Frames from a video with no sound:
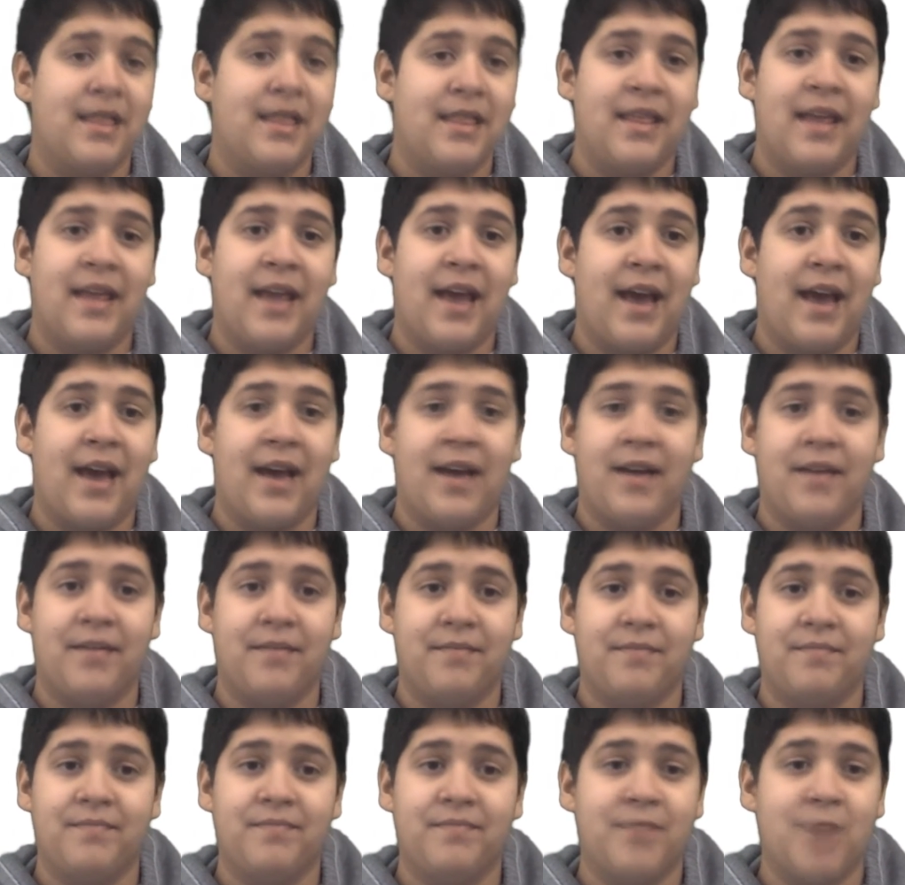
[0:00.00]
that
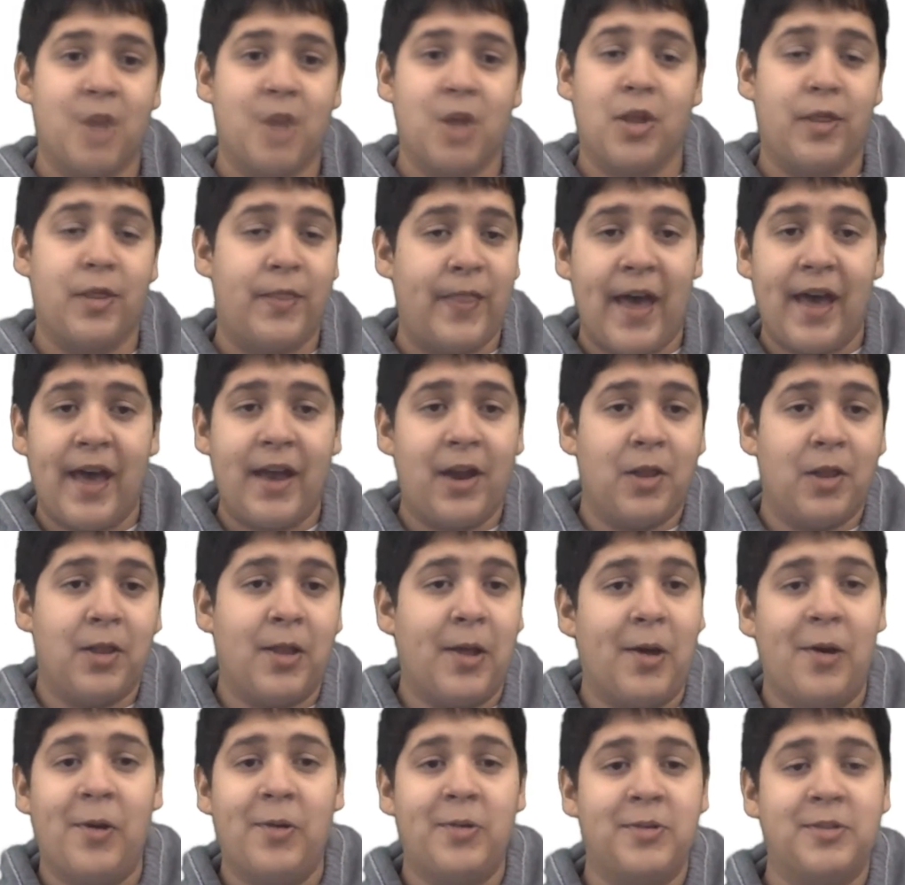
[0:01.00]

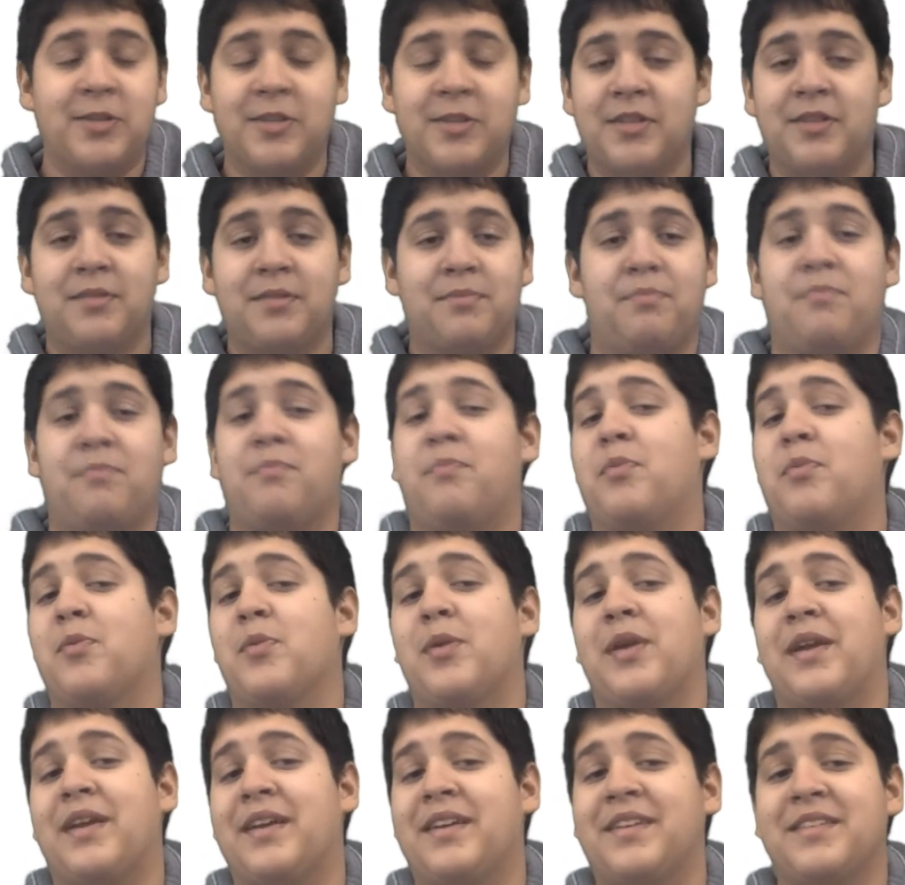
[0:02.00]
alone just
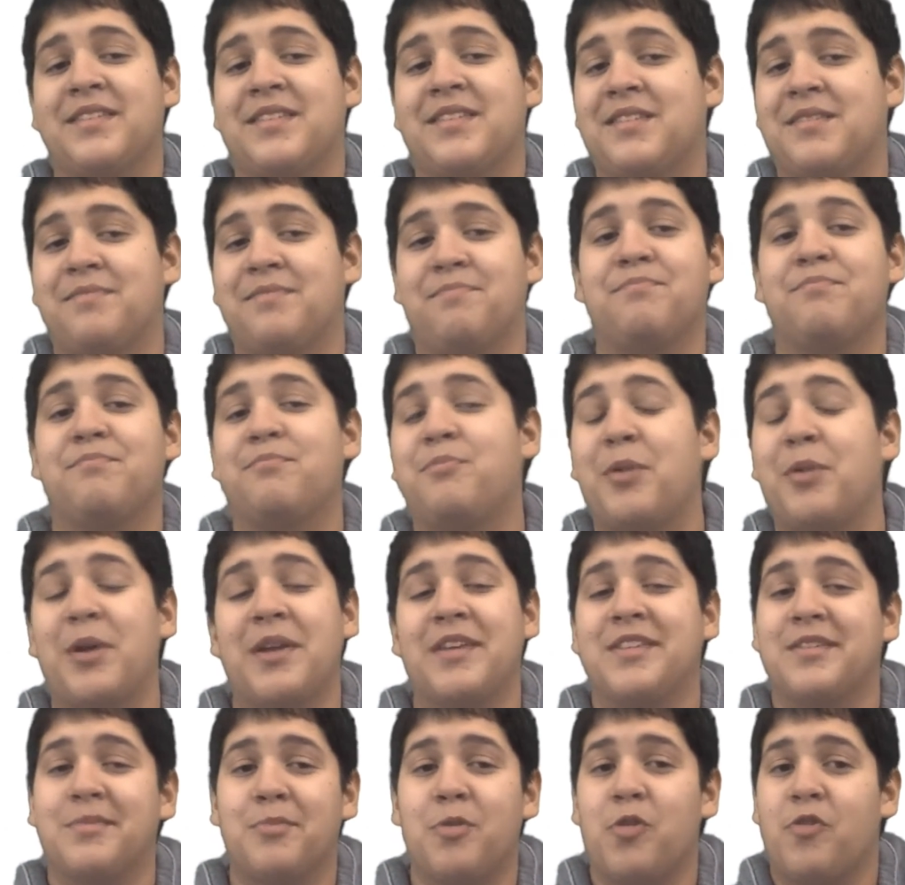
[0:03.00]
brings
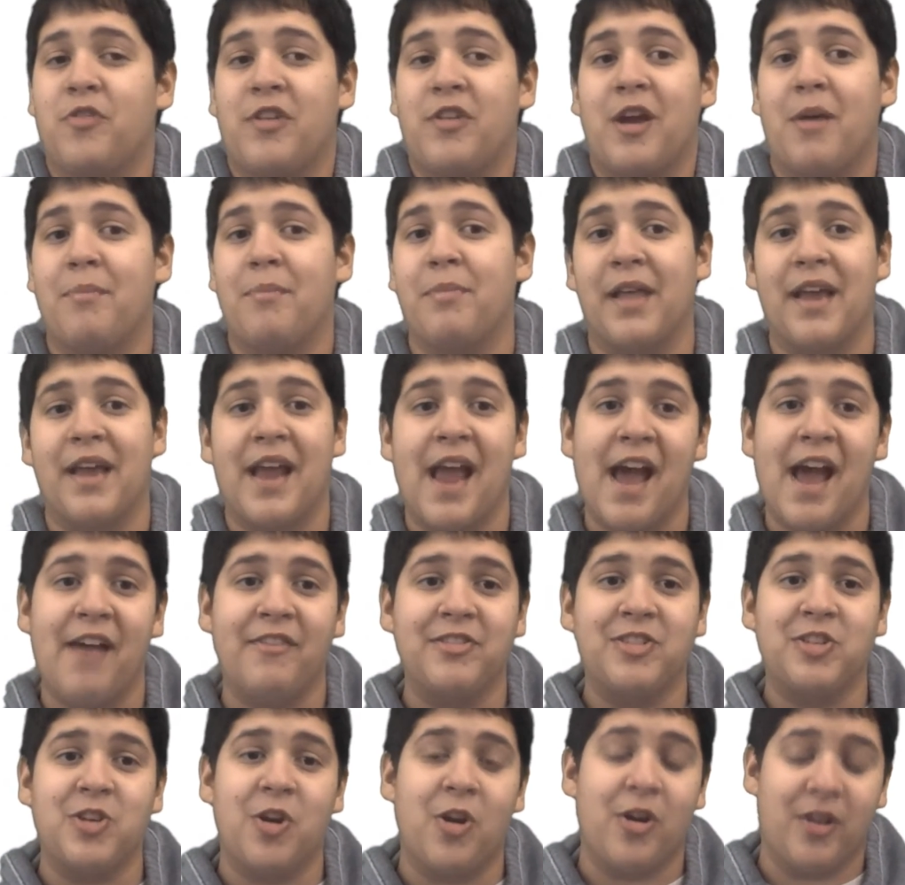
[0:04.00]
the movie up like
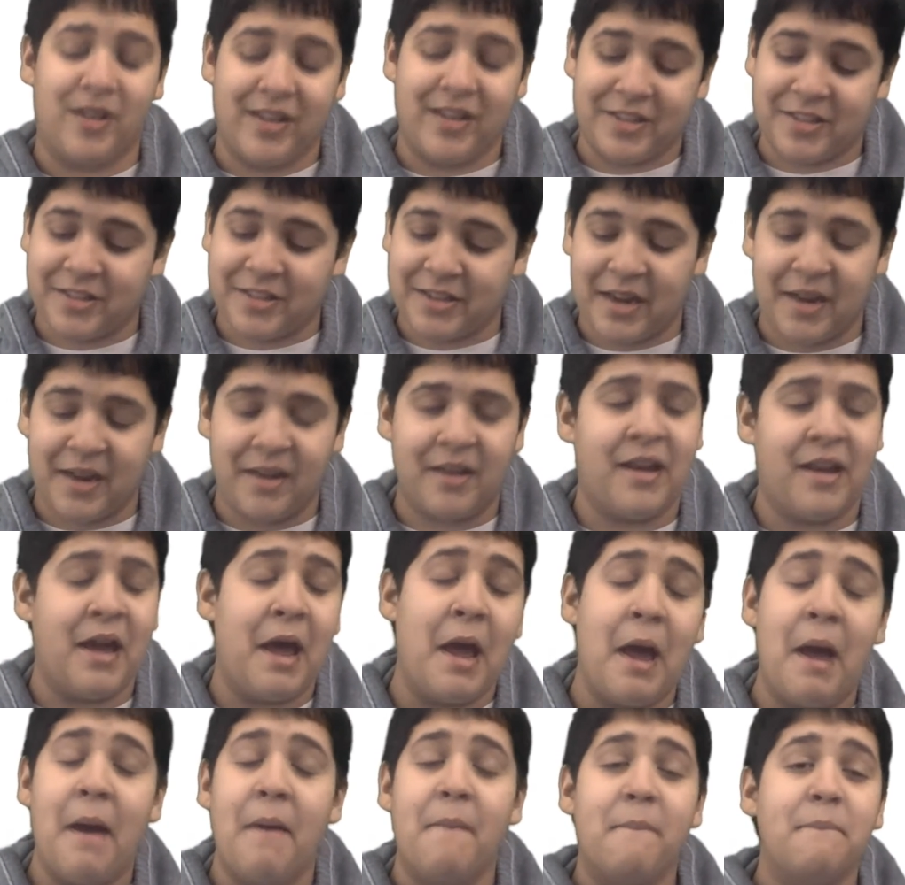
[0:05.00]
half star, and it's like
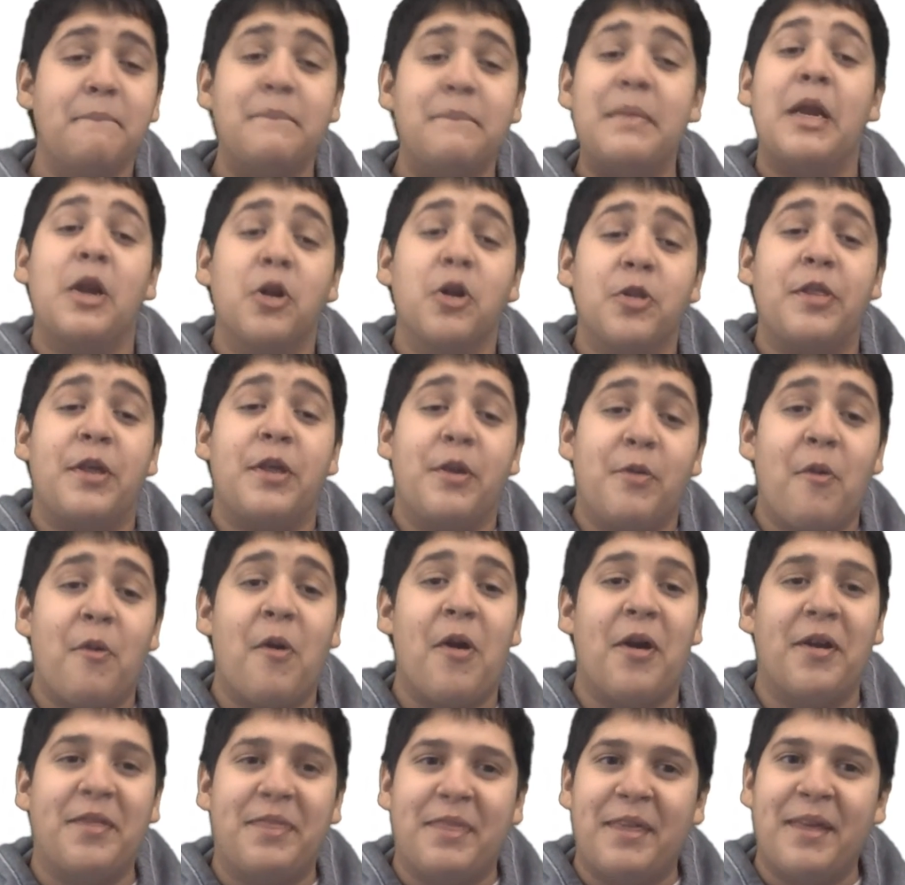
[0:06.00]
merely
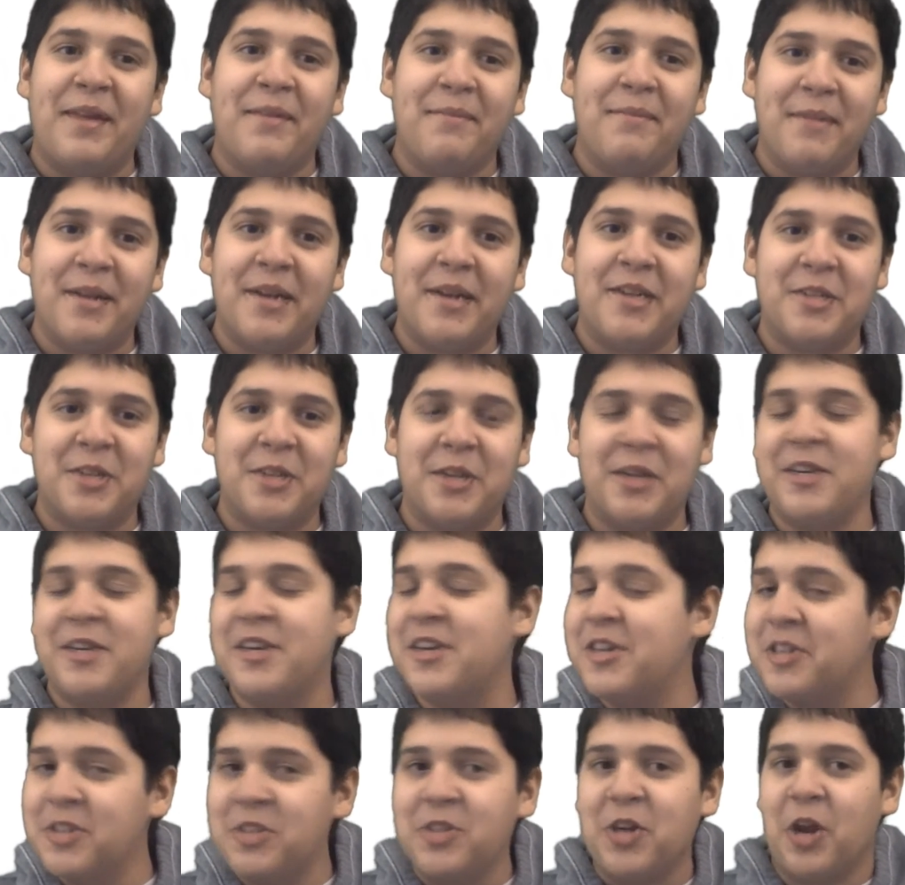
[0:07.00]
worth admission
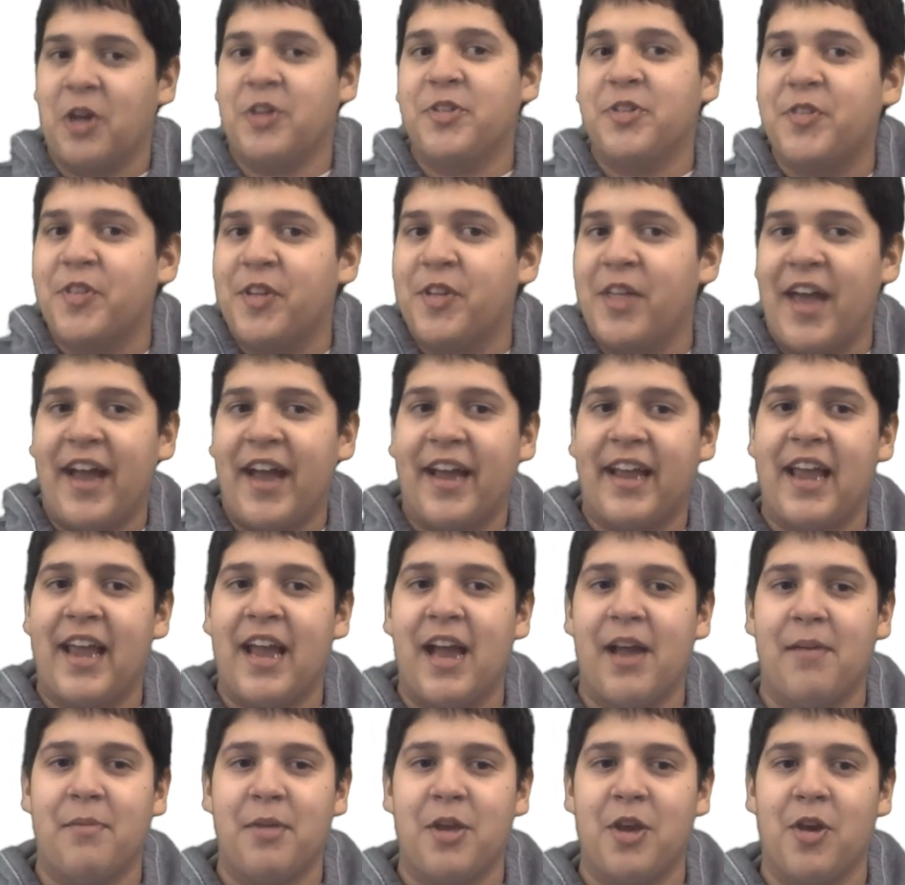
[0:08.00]
just for that
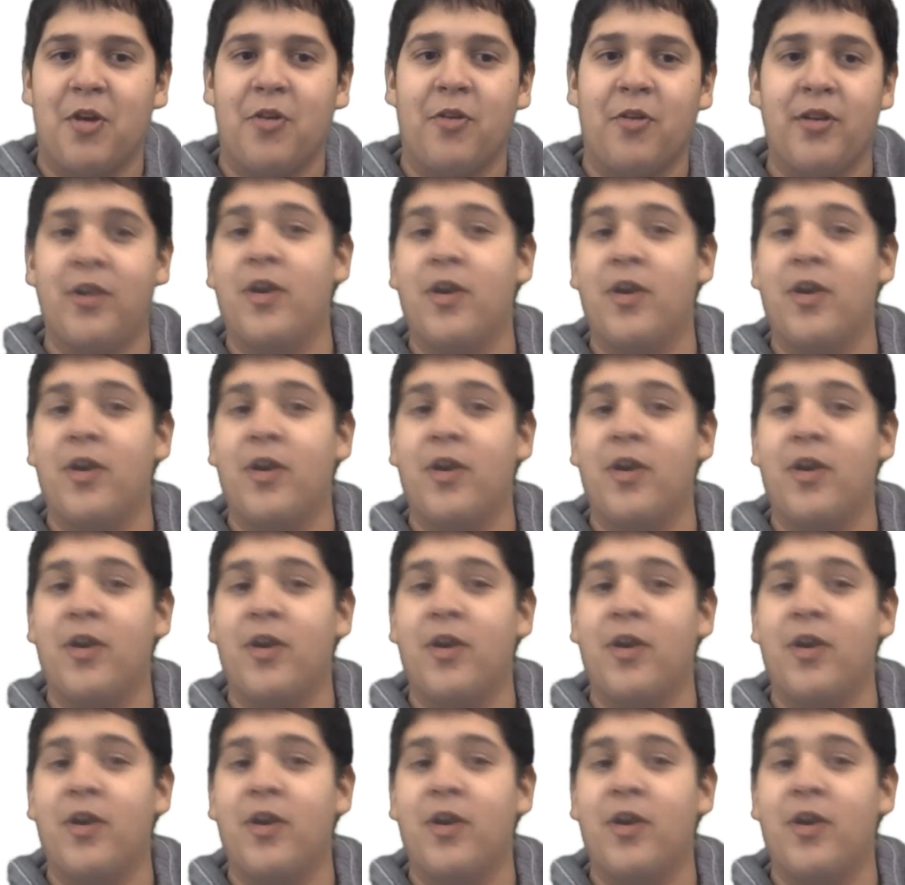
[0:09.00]
cameo.